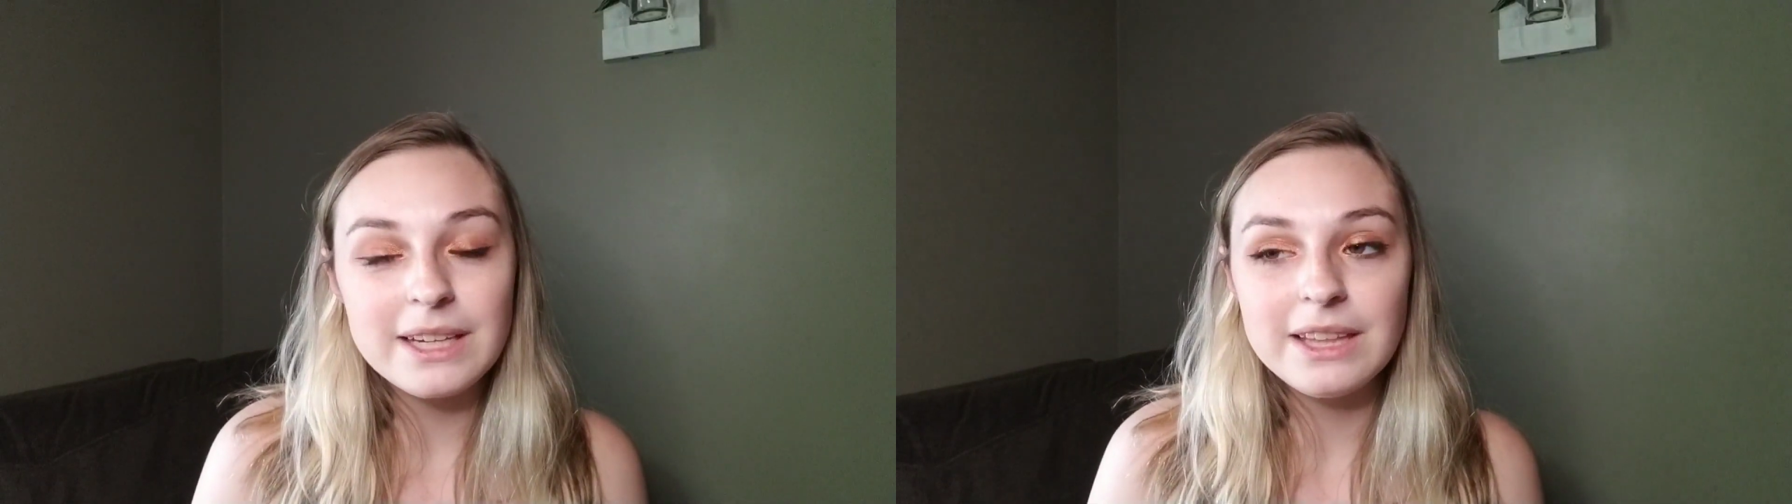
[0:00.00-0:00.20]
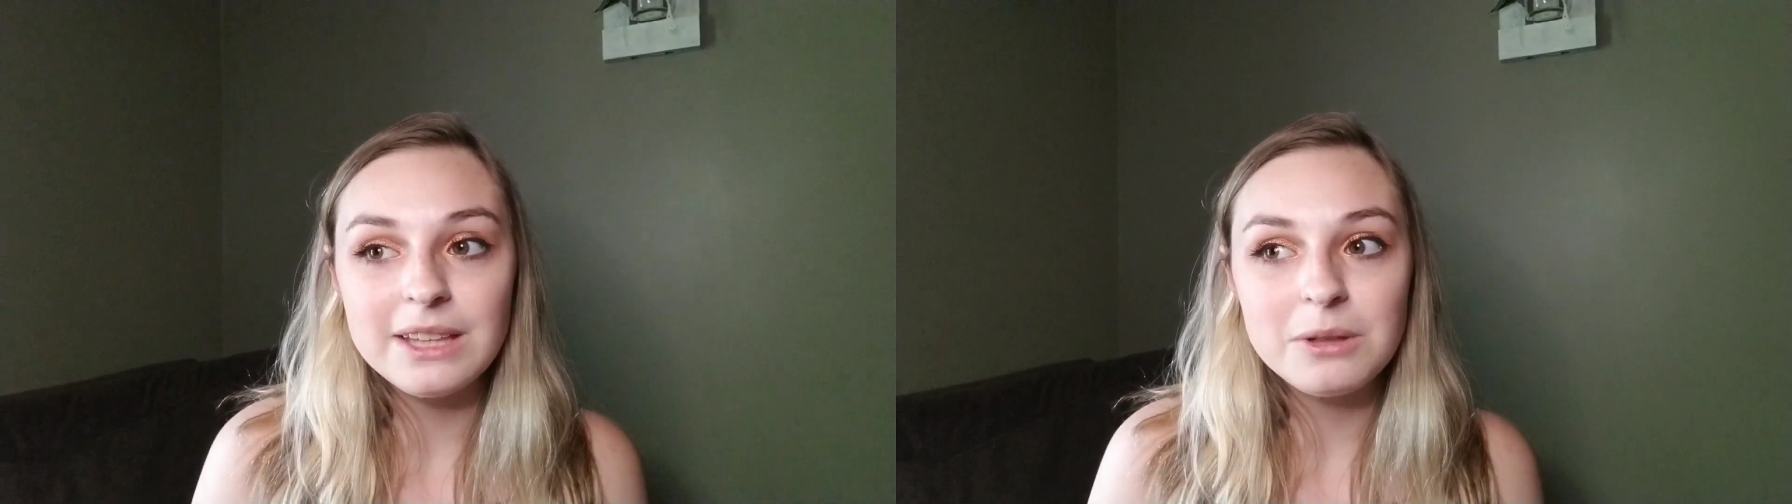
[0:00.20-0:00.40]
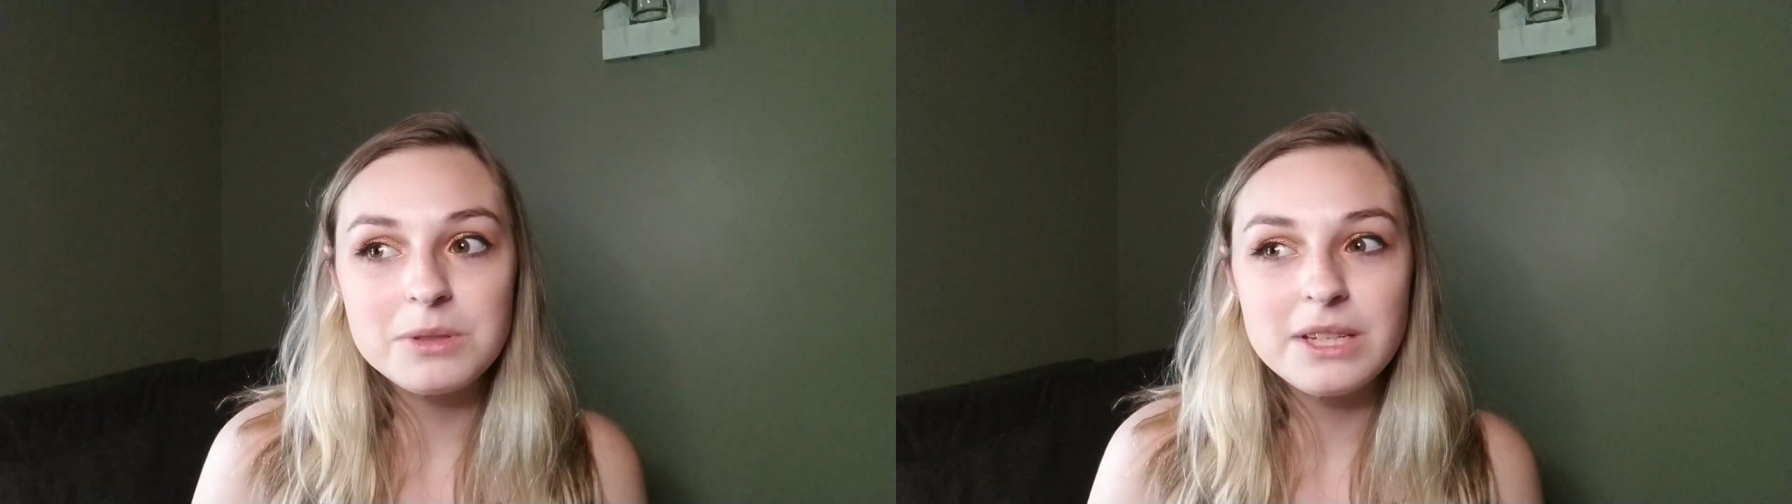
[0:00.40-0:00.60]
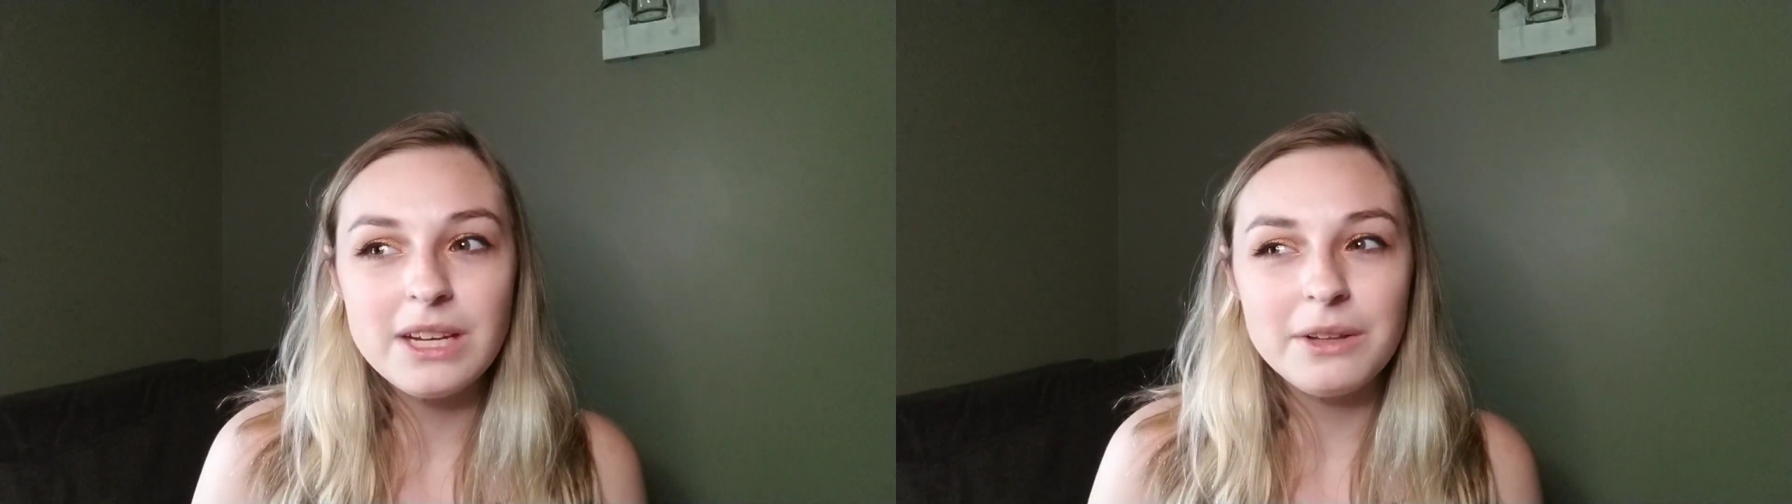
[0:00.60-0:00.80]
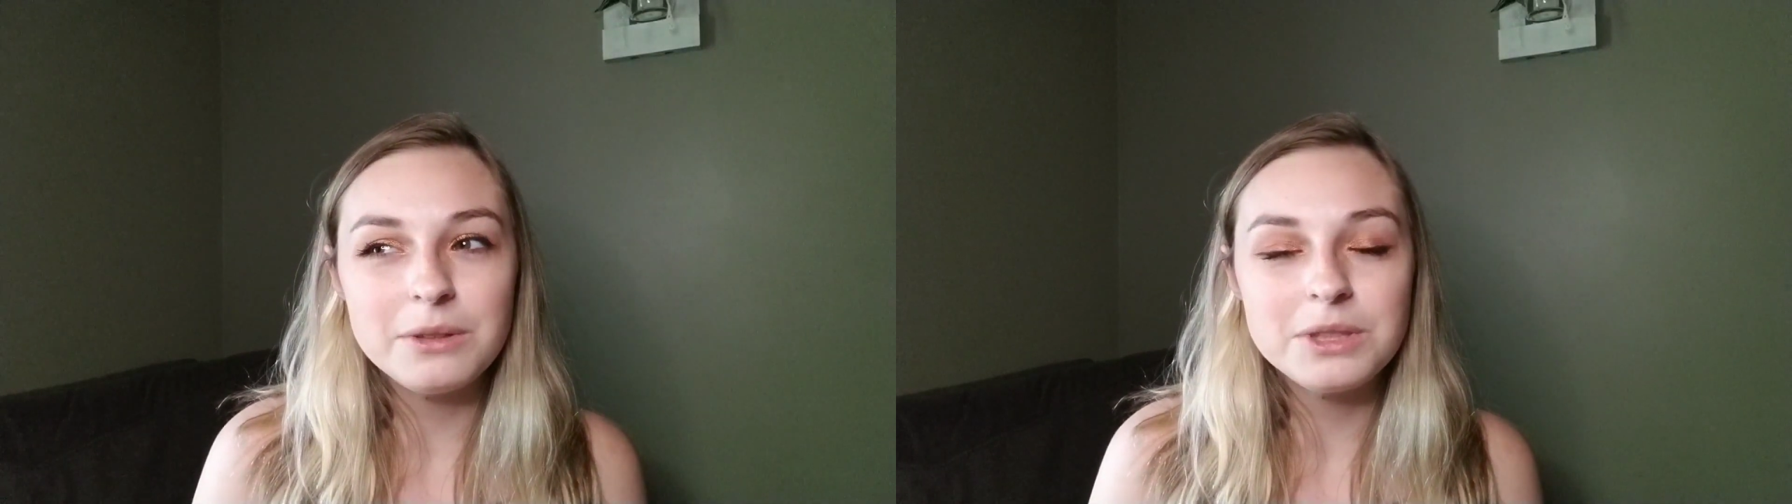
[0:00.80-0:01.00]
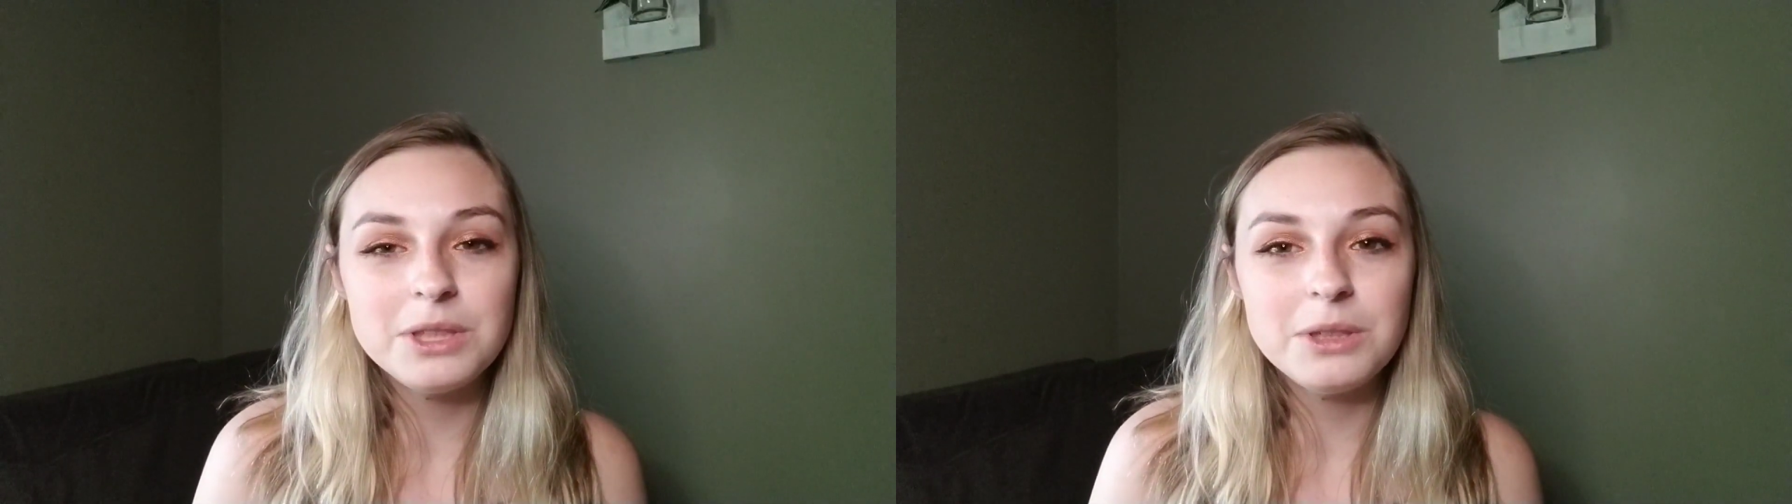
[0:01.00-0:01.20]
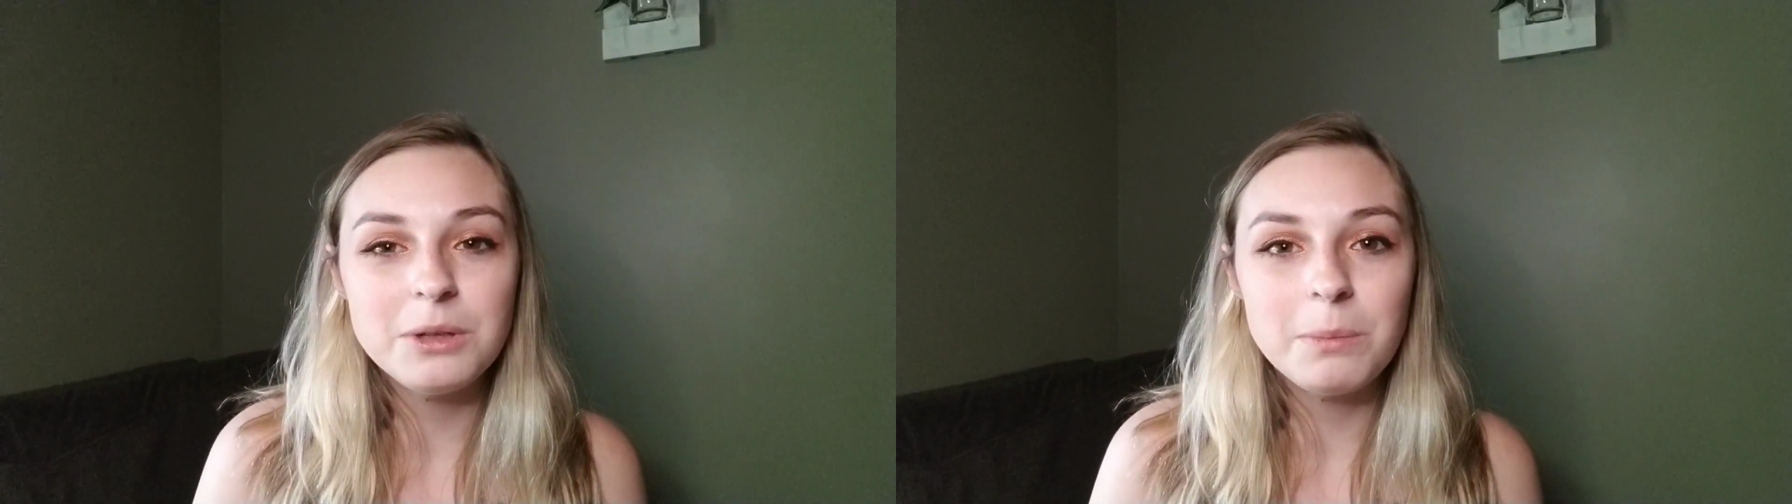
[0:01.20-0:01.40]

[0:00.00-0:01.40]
I think there was a yellow too,